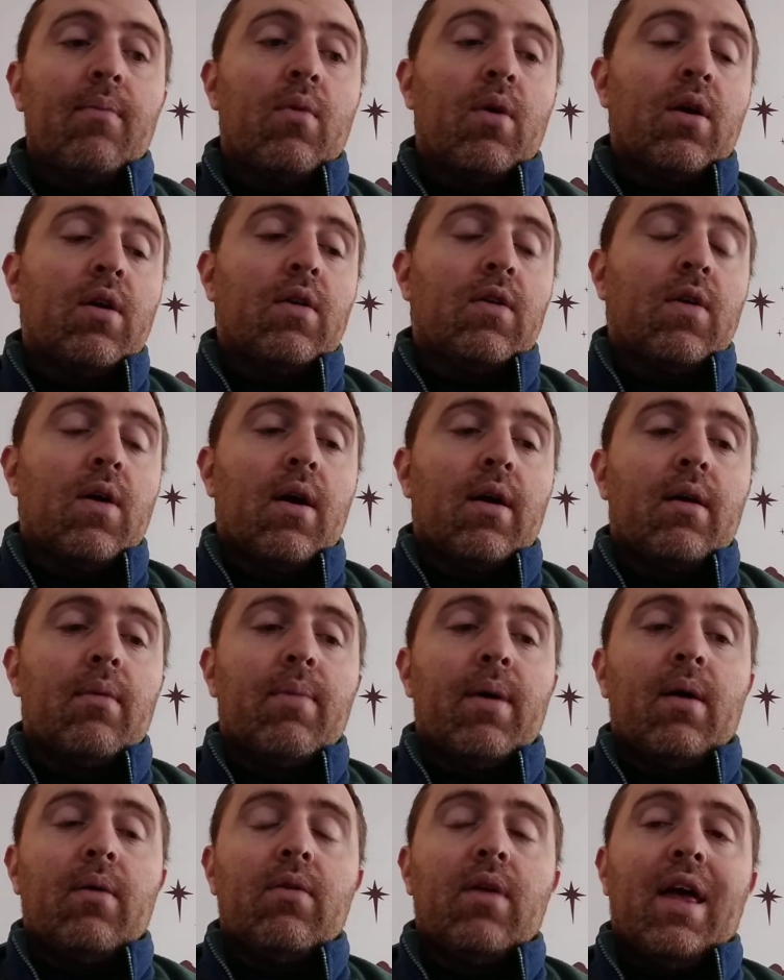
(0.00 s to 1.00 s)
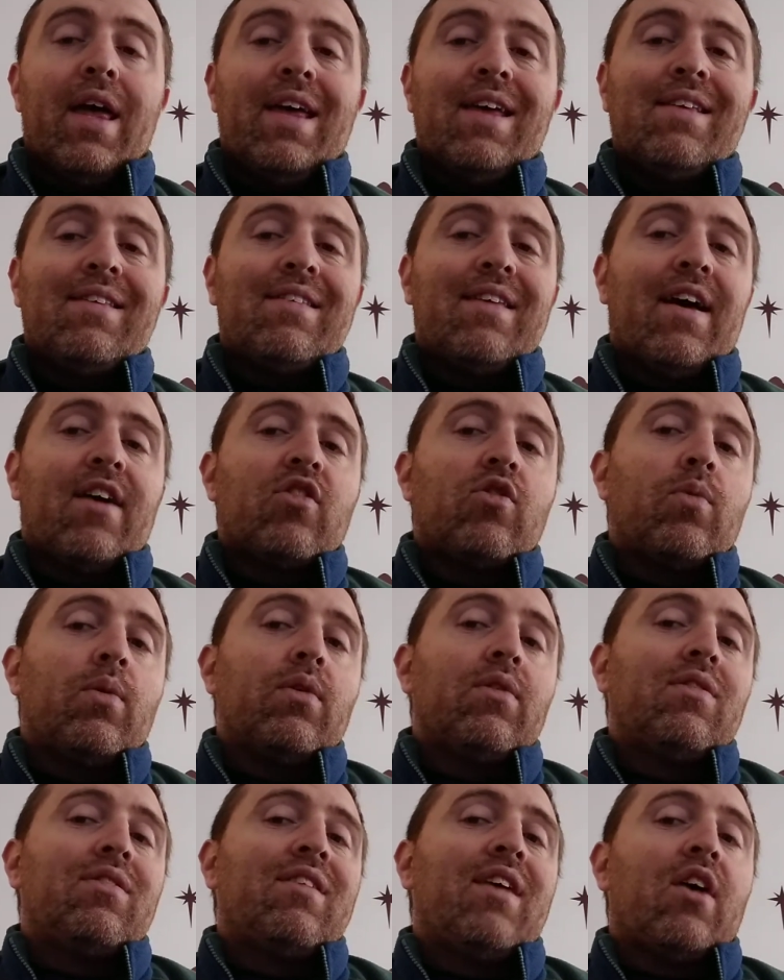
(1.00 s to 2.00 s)
We're going to talk about asexual
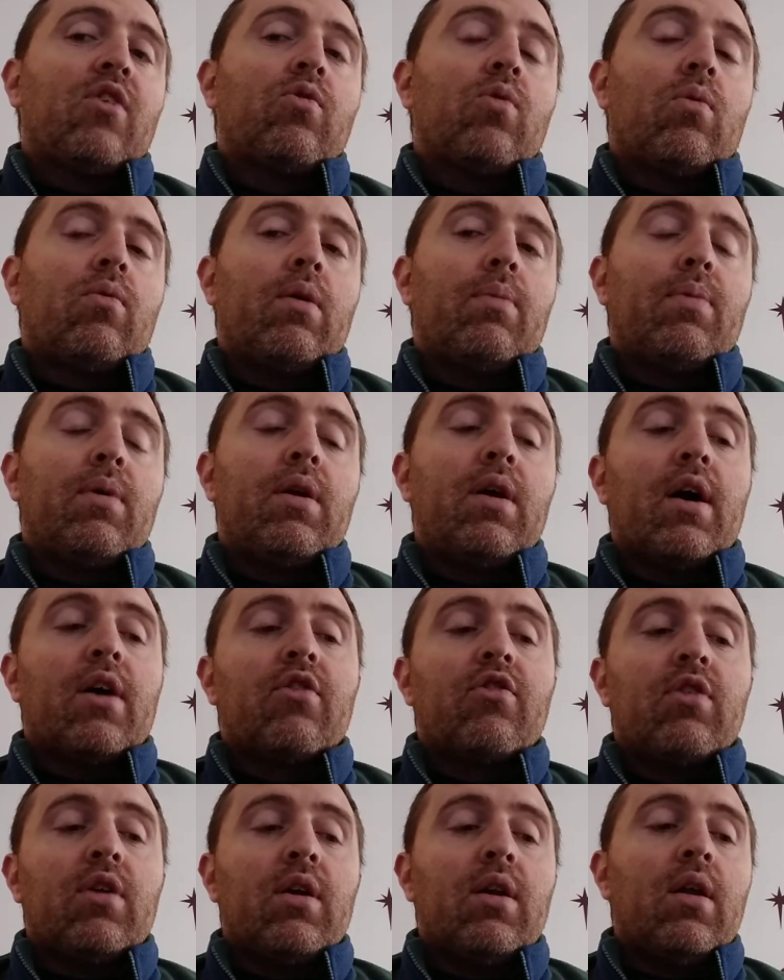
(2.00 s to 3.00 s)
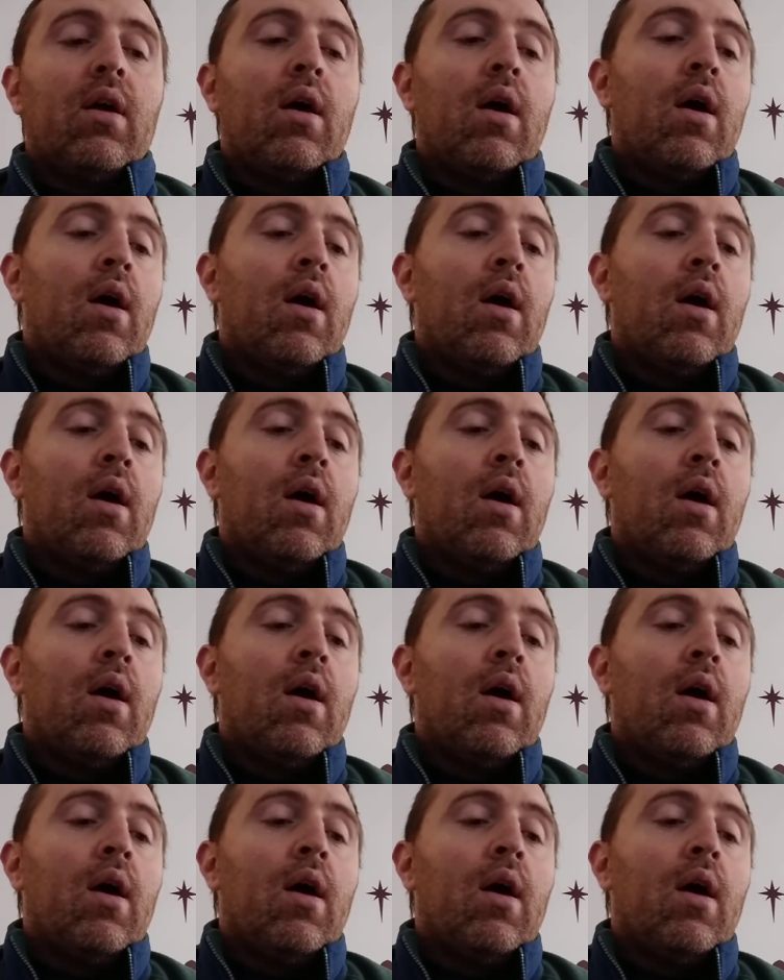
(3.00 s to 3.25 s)
and sexual reproduction.